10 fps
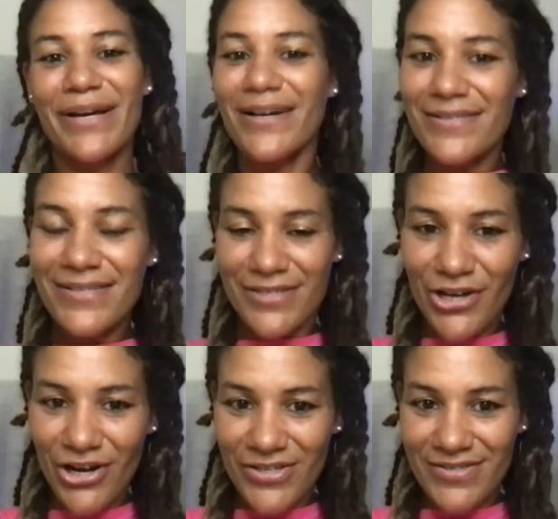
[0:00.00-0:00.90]
because it's
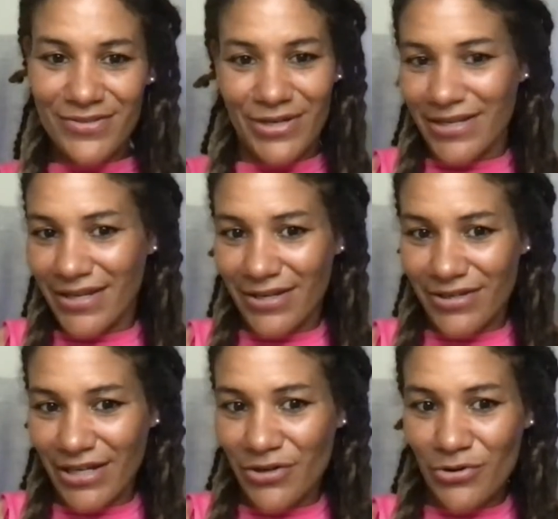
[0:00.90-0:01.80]
cost so and they
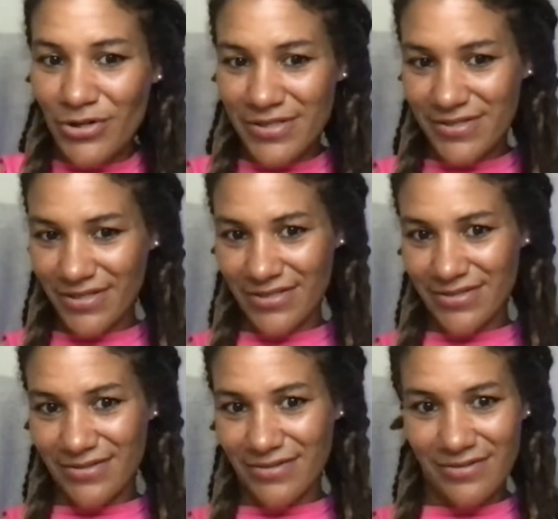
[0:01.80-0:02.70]
they know it's
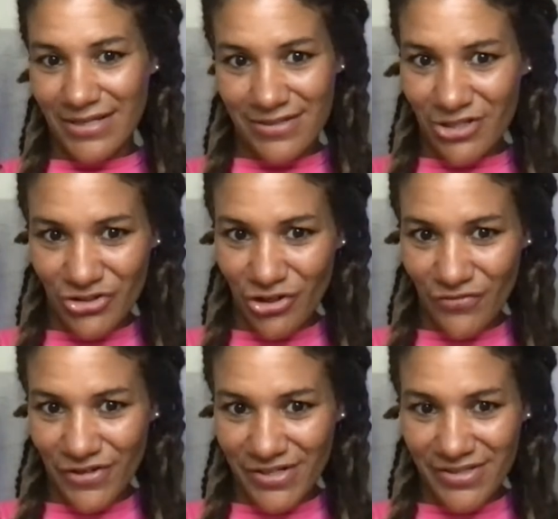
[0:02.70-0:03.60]
it's that's not
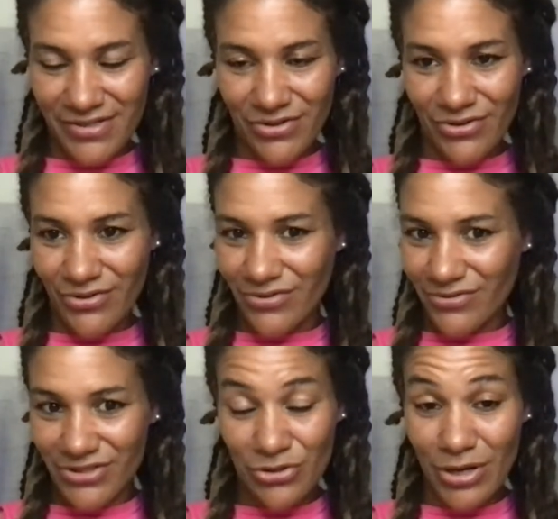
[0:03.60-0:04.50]
covered
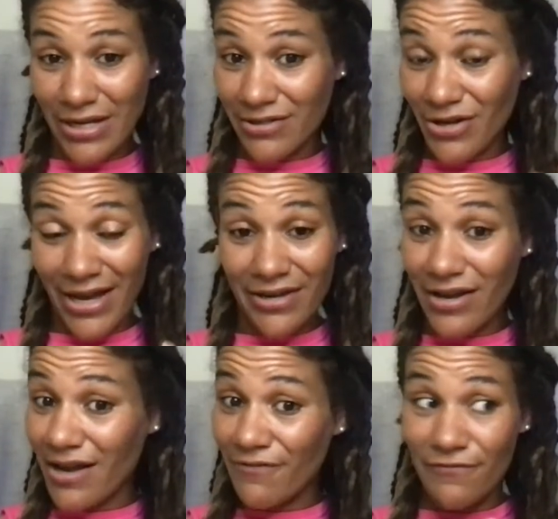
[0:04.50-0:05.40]
so you are you either
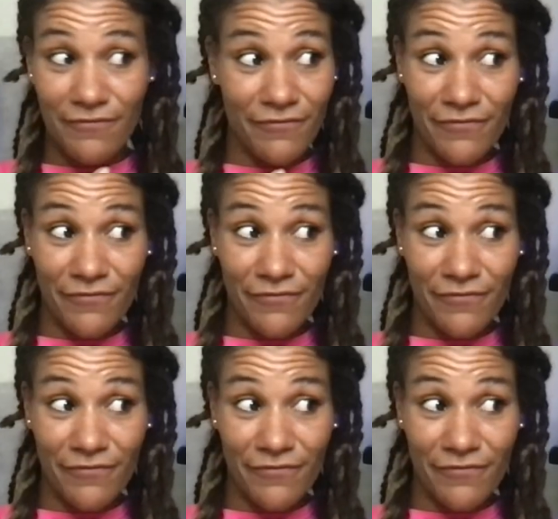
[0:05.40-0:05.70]
have